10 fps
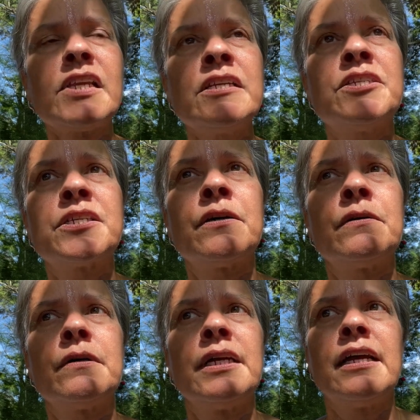
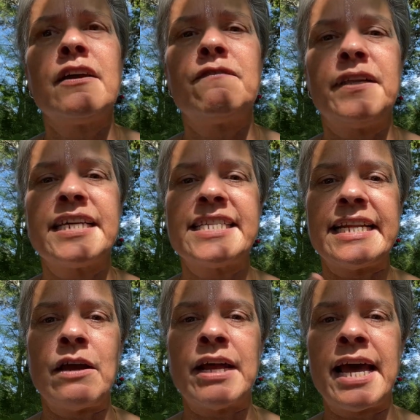So flexing
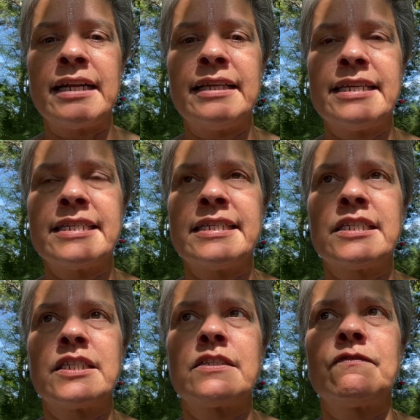out
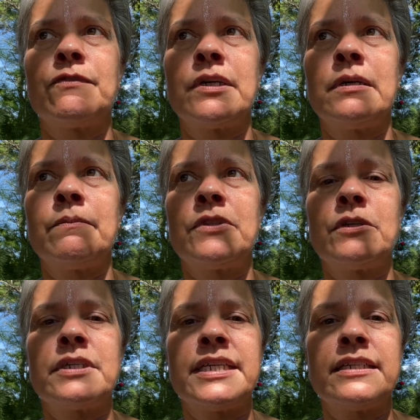adolescence from
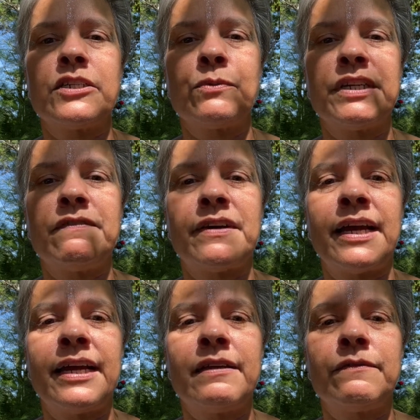13 to
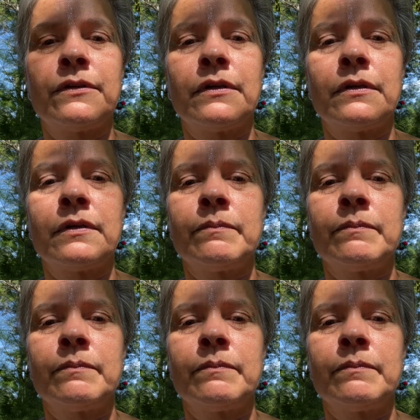25, or